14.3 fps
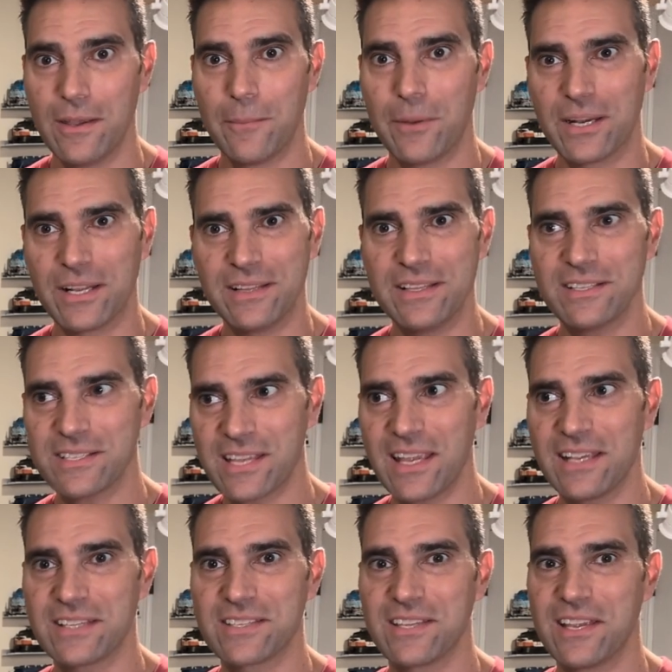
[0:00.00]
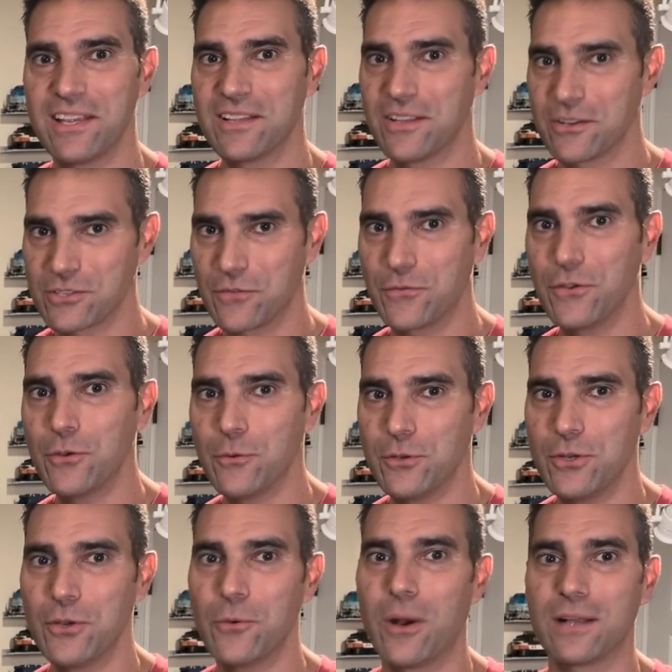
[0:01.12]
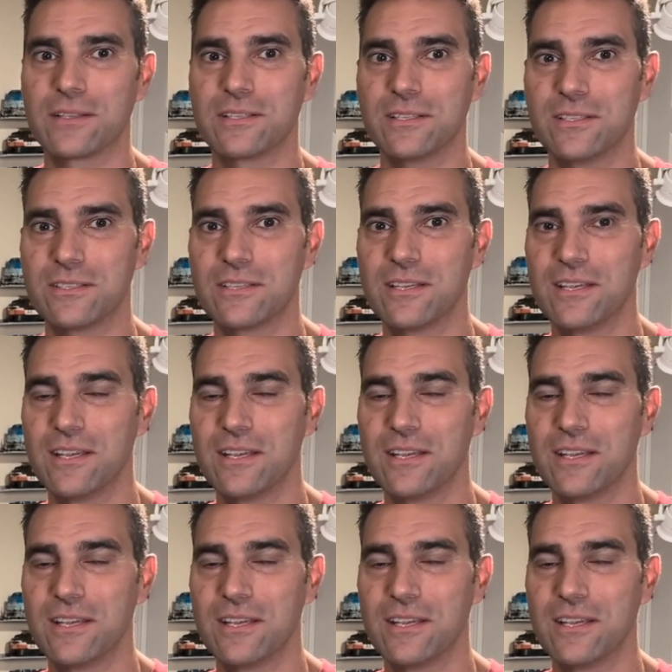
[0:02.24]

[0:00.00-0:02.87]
But in this case, there's a few nuances